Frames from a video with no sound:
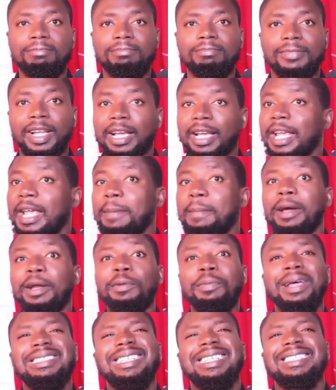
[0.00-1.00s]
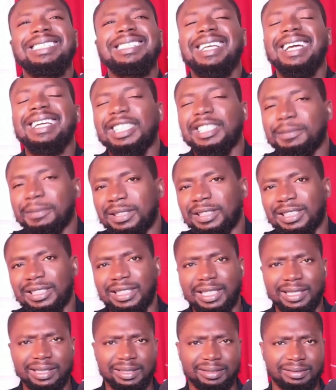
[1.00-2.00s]
He might not be as exciting as Martinelli.
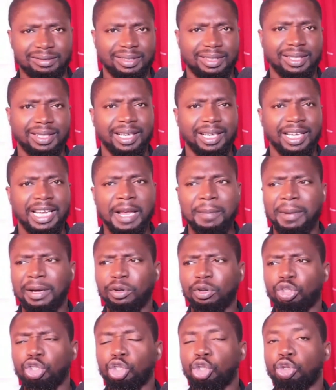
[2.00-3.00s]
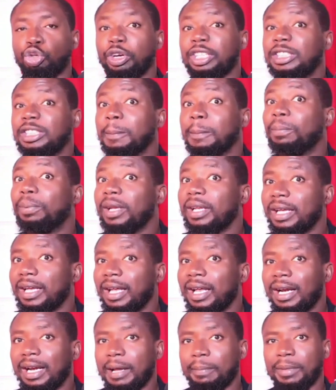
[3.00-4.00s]
He might not stretch the play
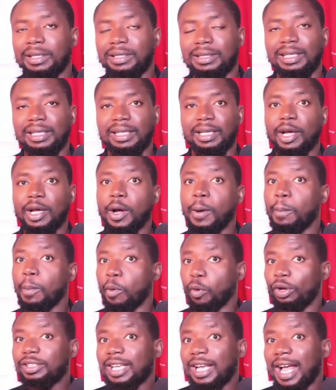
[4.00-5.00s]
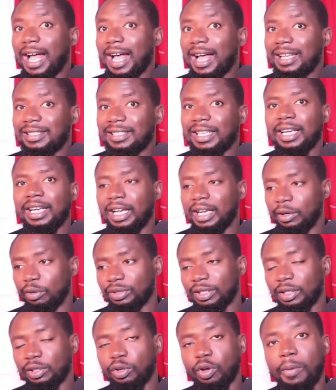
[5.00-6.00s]
like Martinelli. But what he has, he knows how to
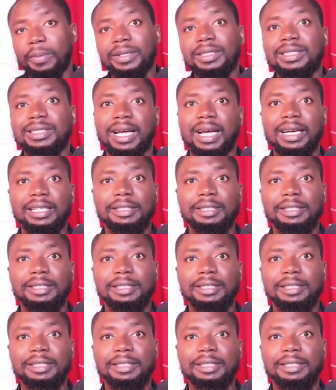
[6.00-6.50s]
come inside.